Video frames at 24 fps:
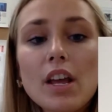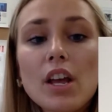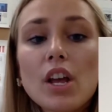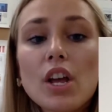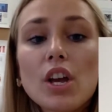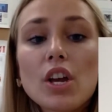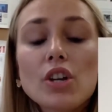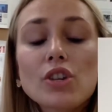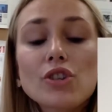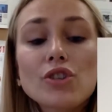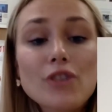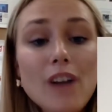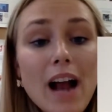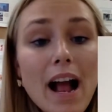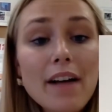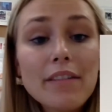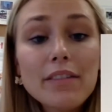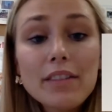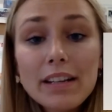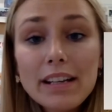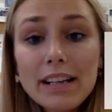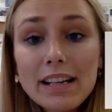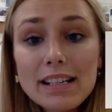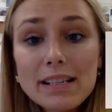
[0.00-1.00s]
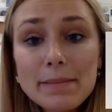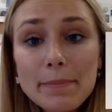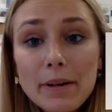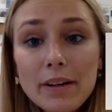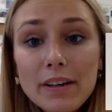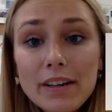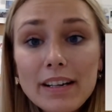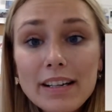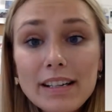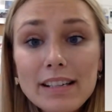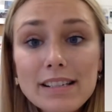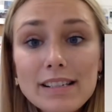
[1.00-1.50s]
Traveling
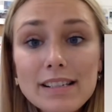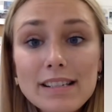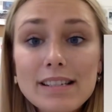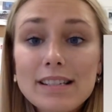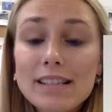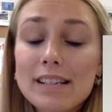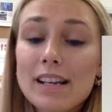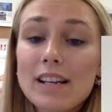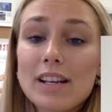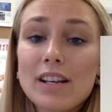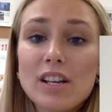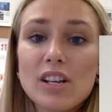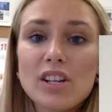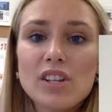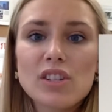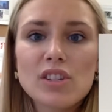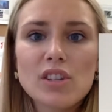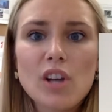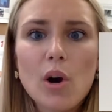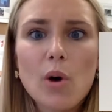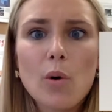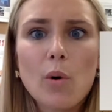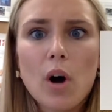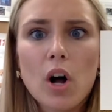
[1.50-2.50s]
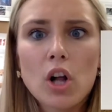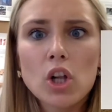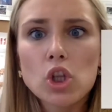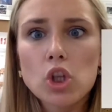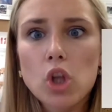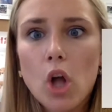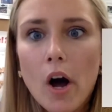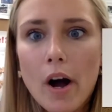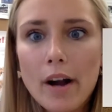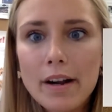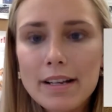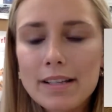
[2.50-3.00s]
experience. So a
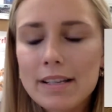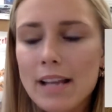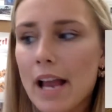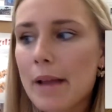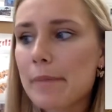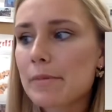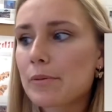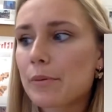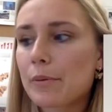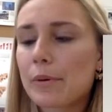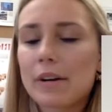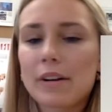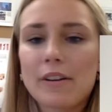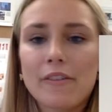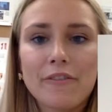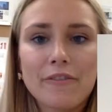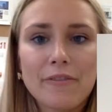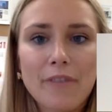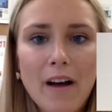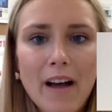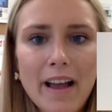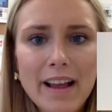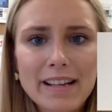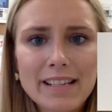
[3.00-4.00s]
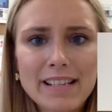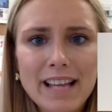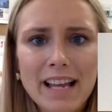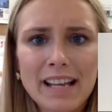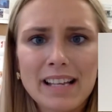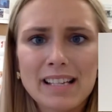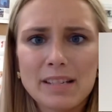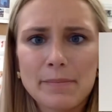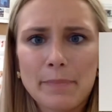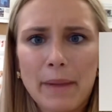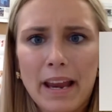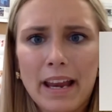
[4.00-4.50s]
lot of times we're going to find that
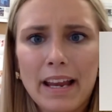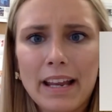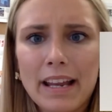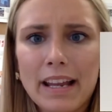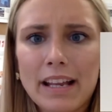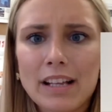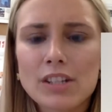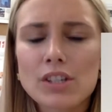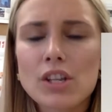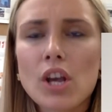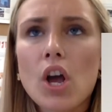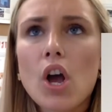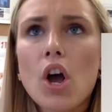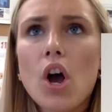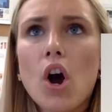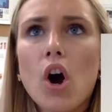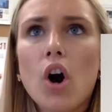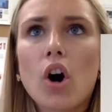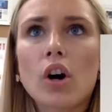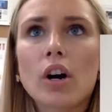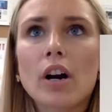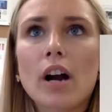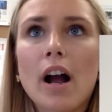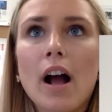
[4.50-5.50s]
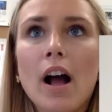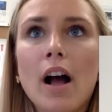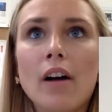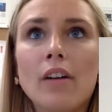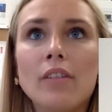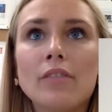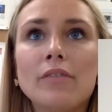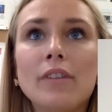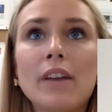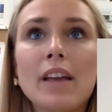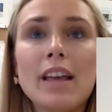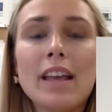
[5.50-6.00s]
his paintings are of
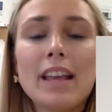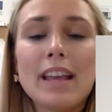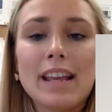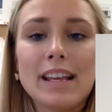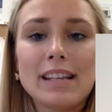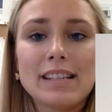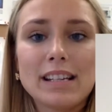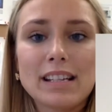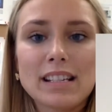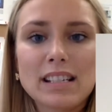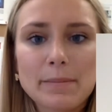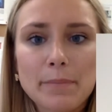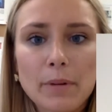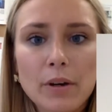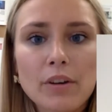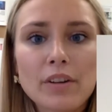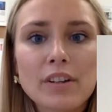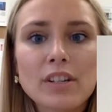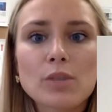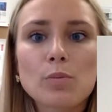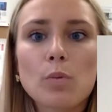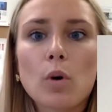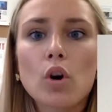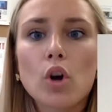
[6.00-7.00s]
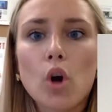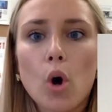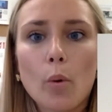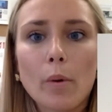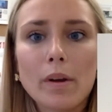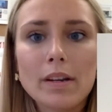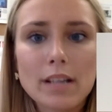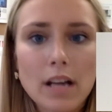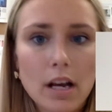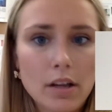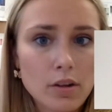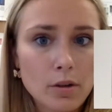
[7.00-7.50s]
his experience while going
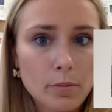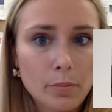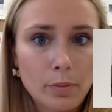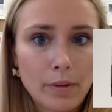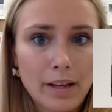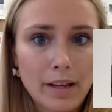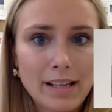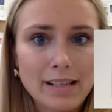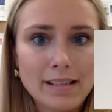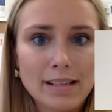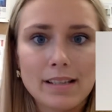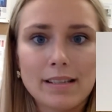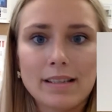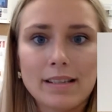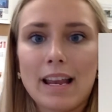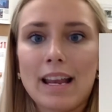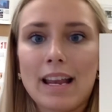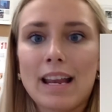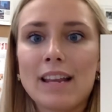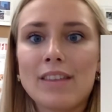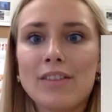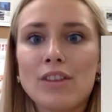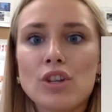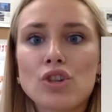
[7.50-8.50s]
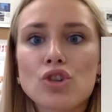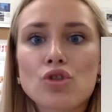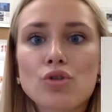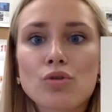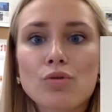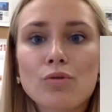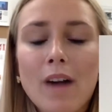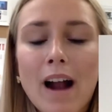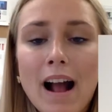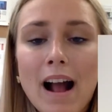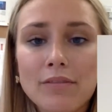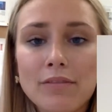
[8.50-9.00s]
to other places in the
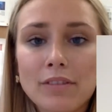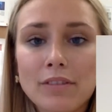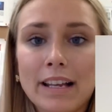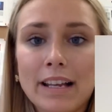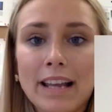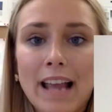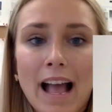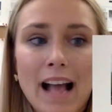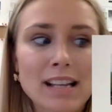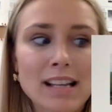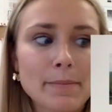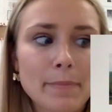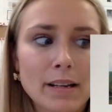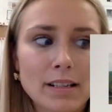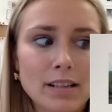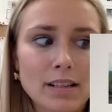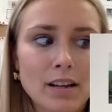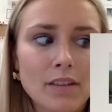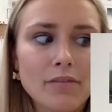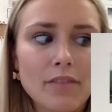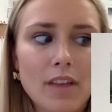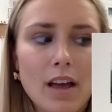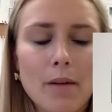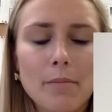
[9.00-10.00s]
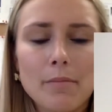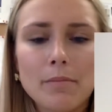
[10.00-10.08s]
traveling aspect of them,